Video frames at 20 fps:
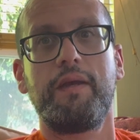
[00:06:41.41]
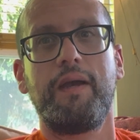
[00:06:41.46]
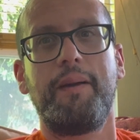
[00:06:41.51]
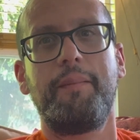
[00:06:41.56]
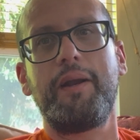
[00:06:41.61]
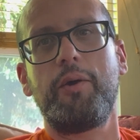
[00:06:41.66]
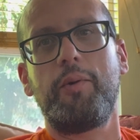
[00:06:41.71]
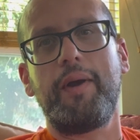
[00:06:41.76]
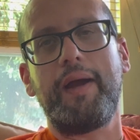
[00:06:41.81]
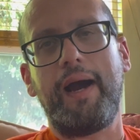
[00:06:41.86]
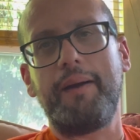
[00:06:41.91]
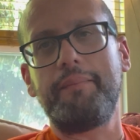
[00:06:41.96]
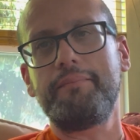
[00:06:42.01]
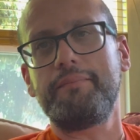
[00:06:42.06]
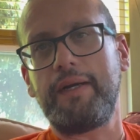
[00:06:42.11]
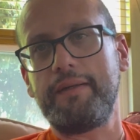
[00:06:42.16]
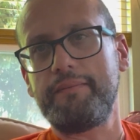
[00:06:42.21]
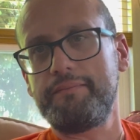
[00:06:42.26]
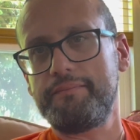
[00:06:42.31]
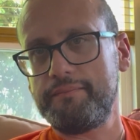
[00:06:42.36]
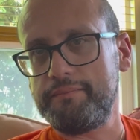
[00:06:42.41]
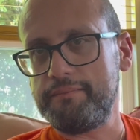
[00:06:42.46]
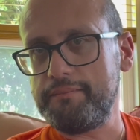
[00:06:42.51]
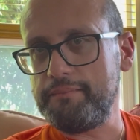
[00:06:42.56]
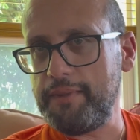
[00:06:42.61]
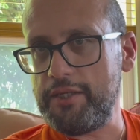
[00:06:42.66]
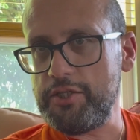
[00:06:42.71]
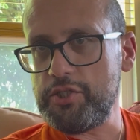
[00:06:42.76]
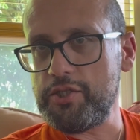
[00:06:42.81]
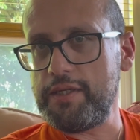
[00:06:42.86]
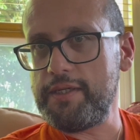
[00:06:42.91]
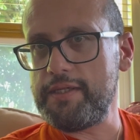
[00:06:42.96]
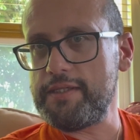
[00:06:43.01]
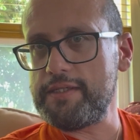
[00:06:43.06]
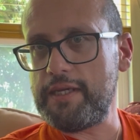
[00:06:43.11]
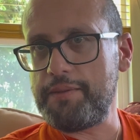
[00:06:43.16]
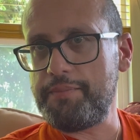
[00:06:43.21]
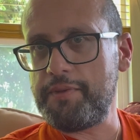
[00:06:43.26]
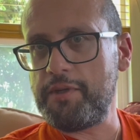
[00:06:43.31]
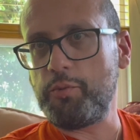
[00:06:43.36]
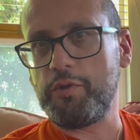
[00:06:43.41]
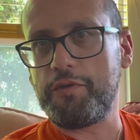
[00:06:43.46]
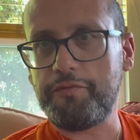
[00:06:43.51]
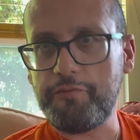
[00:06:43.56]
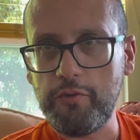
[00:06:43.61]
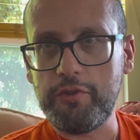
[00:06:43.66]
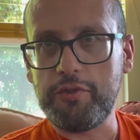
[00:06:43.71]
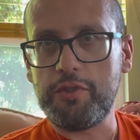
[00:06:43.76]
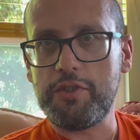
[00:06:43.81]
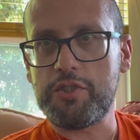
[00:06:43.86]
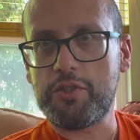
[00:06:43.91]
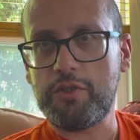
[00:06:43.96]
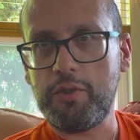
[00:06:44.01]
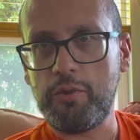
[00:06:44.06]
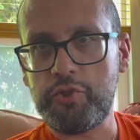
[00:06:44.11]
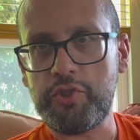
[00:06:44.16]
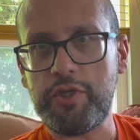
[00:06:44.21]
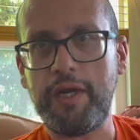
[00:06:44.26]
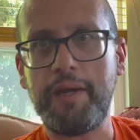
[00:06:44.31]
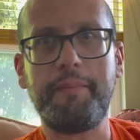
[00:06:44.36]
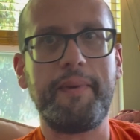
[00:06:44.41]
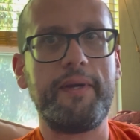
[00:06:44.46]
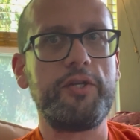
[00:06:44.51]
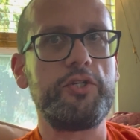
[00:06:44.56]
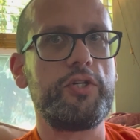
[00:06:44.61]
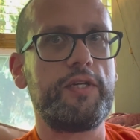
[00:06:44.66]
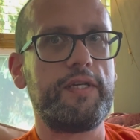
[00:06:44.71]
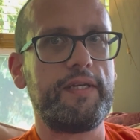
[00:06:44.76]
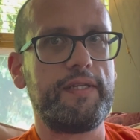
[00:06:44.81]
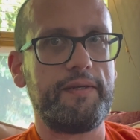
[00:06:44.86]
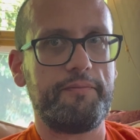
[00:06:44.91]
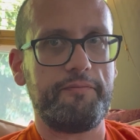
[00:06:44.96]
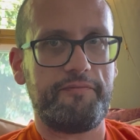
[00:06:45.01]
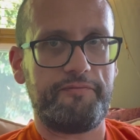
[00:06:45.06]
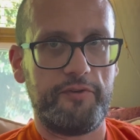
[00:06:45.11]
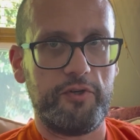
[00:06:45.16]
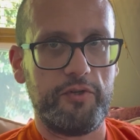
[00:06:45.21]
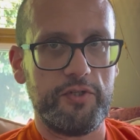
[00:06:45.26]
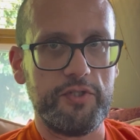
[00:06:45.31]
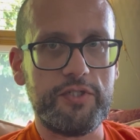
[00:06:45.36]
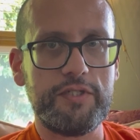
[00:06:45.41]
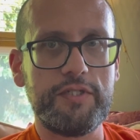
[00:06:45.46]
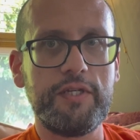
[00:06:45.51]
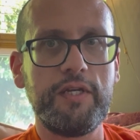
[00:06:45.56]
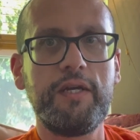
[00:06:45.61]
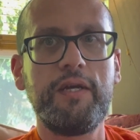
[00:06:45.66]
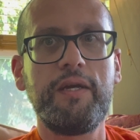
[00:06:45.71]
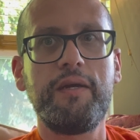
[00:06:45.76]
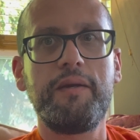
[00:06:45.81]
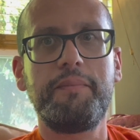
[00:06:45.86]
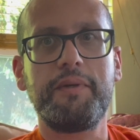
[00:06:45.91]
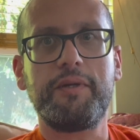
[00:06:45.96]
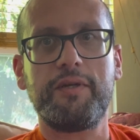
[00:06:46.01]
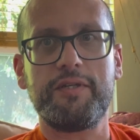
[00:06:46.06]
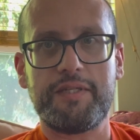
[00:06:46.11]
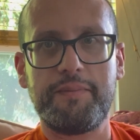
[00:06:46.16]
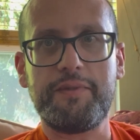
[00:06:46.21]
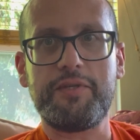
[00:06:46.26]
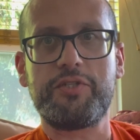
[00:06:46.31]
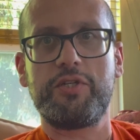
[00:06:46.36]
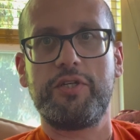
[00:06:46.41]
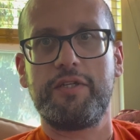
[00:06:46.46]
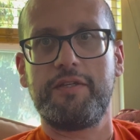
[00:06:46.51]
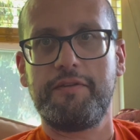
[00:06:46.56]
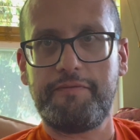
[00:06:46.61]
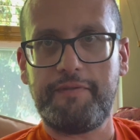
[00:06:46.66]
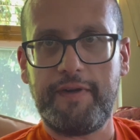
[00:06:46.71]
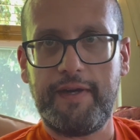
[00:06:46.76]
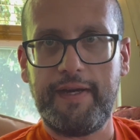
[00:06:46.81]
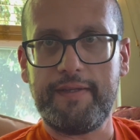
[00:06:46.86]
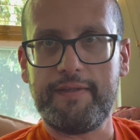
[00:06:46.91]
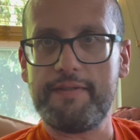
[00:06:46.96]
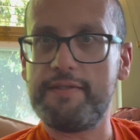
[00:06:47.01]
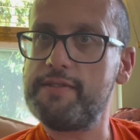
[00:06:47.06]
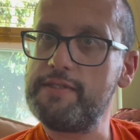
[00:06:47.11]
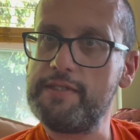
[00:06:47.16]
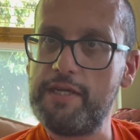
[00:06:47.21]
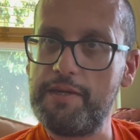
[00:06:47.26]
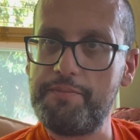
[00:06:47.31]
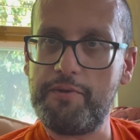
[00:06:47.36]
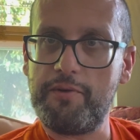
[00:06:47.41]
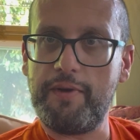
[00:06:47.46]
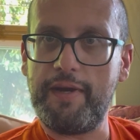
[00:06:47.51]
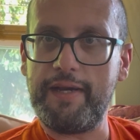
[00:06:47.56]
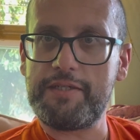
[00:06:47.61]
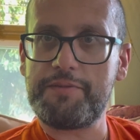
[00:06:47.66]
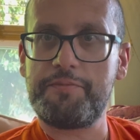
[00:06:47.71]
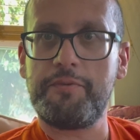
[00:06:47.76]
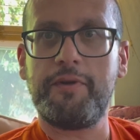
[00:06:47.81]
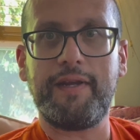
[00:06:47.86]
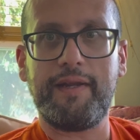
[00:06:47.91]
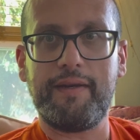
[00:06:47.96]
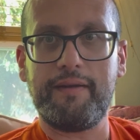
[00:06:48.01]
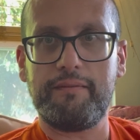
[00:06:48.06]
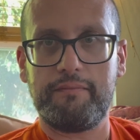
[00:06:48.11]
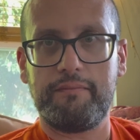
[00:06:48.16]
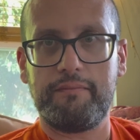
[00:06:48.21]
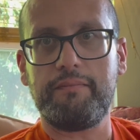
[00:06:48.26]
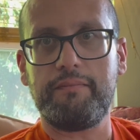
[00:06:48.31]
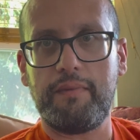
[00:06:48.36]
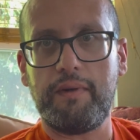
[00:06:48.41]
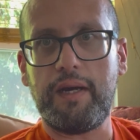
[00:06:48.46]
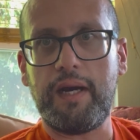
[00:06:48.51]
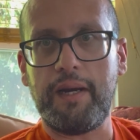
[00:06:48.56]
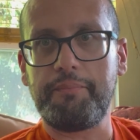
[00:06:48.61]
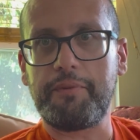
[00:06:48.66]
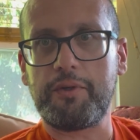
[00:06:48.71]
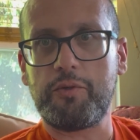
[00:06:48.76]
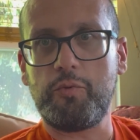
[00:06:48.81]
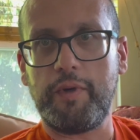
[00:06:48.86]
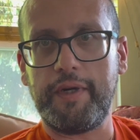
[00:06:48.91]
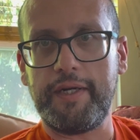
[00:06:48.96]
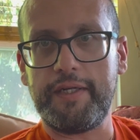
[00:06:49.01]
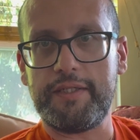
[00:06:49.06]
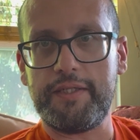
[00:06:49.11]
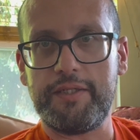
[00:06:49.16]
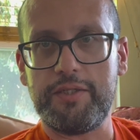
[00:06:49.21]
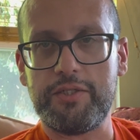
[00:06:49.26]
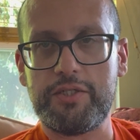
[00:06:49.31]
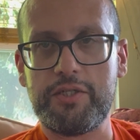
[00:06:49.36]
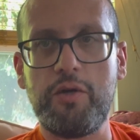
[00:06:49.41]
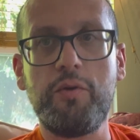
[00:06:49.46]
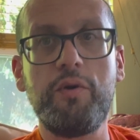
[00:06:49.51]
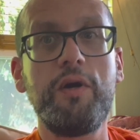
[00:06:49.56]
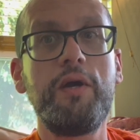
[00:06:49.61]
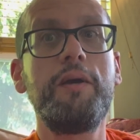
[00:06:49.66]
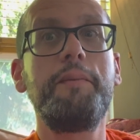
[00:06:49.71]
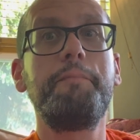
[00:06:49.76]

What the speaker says: By the way, I'm mentioning Zapier with full disclosure. I'm mentioning them first because I'm a certified Zapier expert and I'm required to do so.